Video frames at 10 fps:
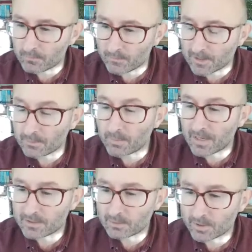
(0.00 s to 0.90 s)
feeling
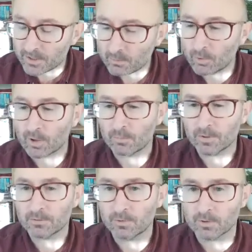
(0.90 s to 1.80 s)
better when they woke up
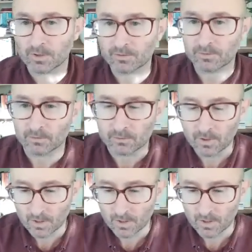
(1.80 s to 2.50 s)
in the morning. So